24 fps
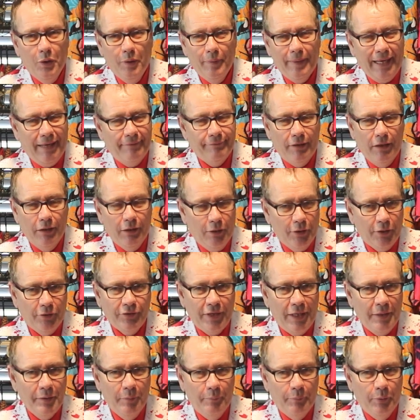that have a lot of
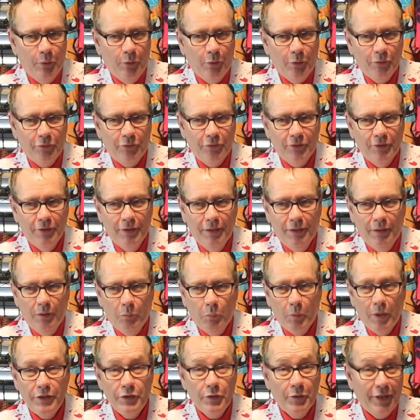tender ports
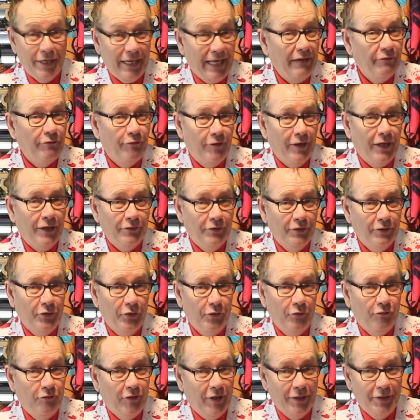where you can have faster to
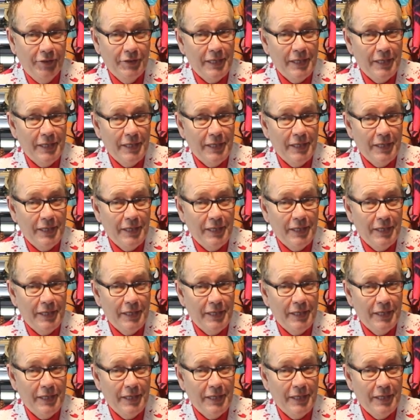the fun.